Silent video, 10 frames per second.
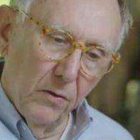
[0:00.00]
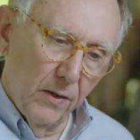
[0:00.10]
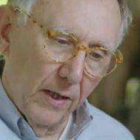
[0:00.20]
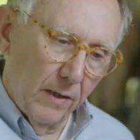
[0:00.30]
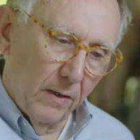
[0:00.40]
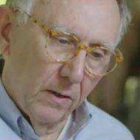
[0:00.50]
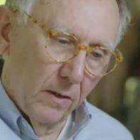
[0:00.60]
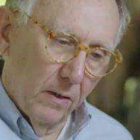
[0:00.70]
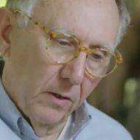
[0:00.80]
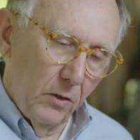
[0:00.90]
that
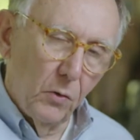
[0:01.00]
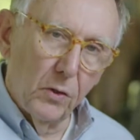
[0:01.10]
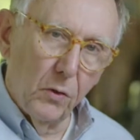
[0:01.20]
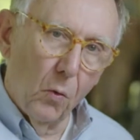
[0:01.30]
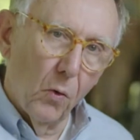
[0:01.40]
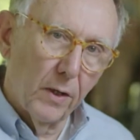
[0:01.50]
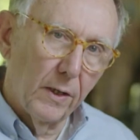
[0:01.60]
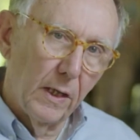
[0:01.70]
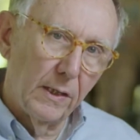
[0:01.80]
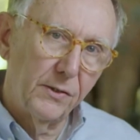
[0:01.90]
you could
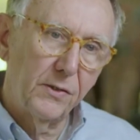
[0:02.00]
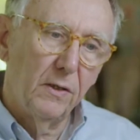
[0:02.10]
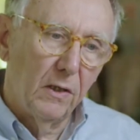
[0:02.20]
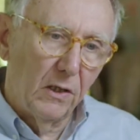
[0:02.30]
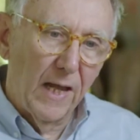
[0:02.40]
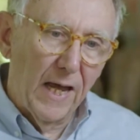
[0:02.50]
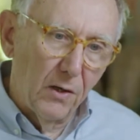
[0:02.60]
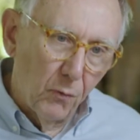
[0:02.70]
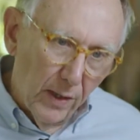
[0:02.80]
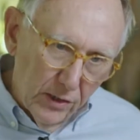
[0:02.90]
organize
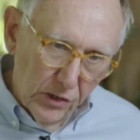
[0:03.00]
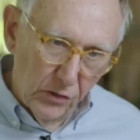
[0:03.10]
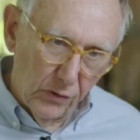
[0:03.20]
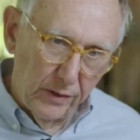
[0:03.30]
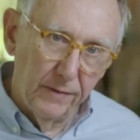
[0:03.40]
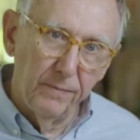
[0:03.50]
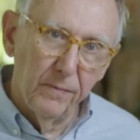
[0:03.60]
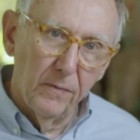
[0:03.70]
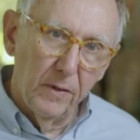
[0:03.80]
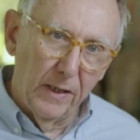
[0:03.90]
land registry
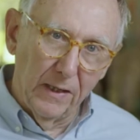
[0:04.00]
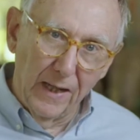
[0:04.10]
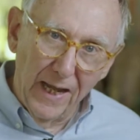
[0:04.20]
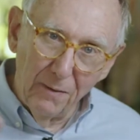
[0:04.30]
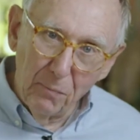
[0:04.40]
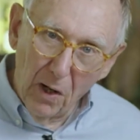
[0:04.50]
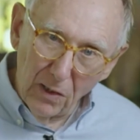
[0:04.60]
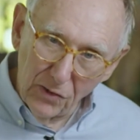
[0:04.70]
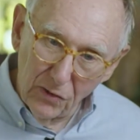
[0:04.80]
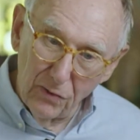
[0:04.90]
and land
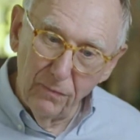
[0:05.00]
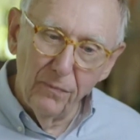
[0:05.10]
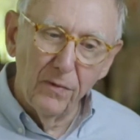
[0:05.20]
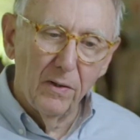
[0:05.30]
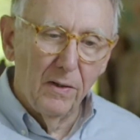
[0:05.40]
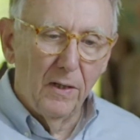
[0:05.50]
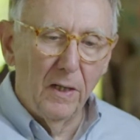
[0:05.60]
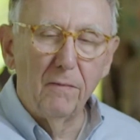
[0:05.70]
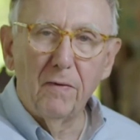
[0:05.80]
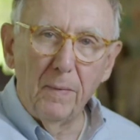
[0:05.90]
parcel
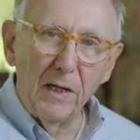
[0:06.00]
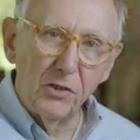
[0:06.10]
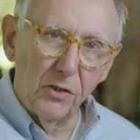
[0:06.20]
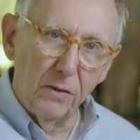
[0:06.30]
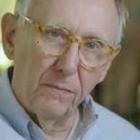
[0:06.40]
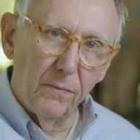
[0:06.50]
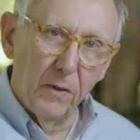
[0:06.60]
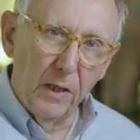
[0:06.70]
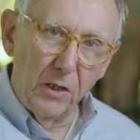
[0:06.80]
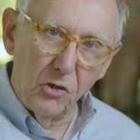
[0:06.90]
information
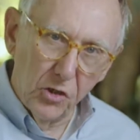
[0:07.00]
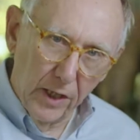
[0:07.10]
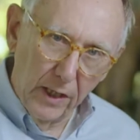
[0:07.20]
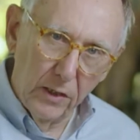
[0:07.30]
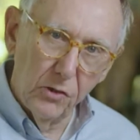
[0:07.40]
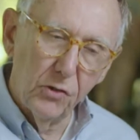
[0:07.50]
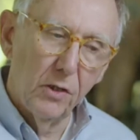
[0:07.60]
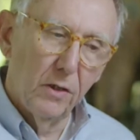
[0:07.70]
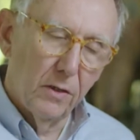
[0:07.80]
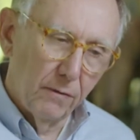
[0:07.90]
and change
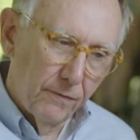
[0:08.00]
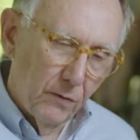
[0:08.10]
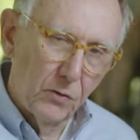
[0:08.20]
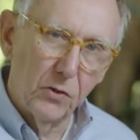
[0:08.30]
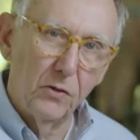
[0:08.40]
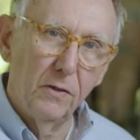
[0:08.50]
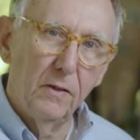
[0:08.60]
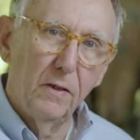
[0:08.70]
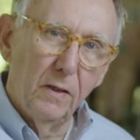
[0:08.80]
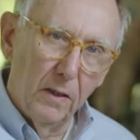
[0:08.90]
the future
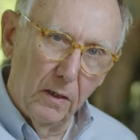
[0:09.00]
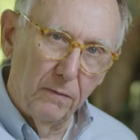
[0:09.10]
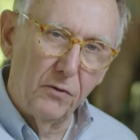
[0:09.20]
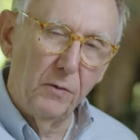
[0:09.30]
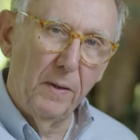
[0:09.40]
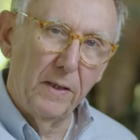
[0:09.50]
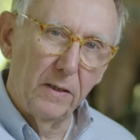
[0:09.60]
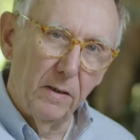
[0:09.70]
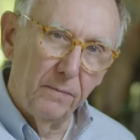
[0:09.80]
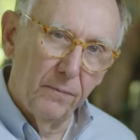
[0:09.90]
of
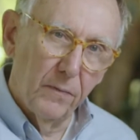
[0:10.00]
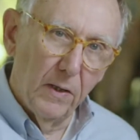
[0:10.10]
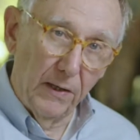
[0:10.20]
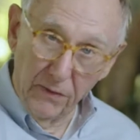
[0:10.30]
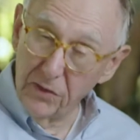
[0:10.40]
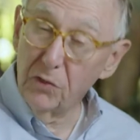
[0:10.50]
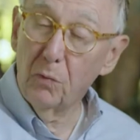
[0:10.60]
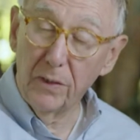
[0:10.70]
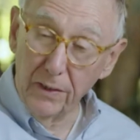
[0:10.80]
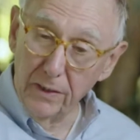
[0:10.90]
Jamaica. And this is
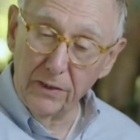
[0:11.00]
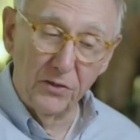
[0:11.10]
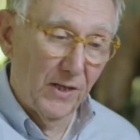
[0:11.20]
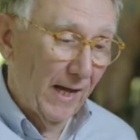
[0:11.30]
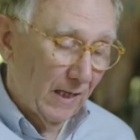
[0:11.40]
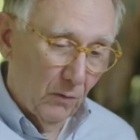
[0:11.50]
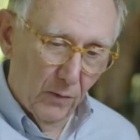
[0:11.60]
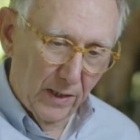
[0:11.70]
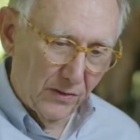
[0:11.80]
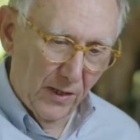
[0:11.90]
exactly
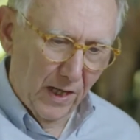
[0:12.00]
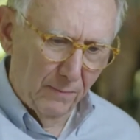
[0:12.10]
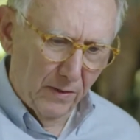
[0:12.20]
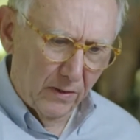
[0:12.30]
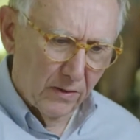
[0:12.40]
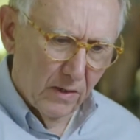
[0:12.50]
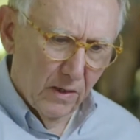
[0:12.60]
what has happened.